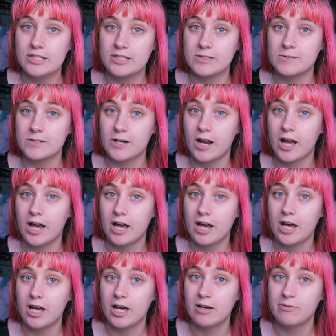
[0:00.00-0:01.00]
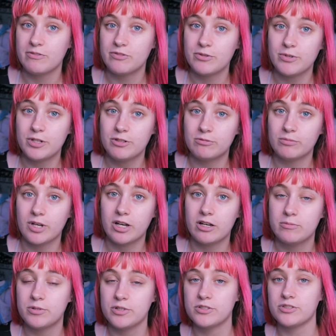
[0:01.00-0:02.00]
Subscribe if you want.
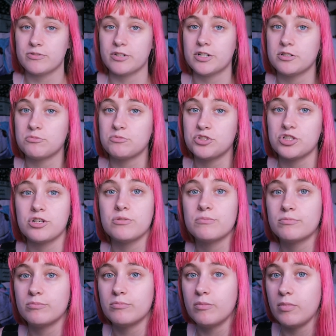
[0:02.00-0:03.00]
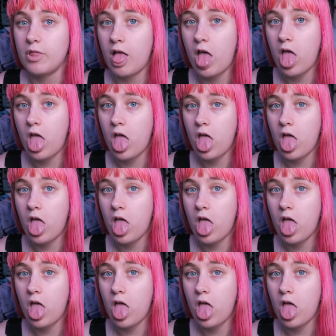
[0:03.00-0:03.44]
I post random shit. Blech.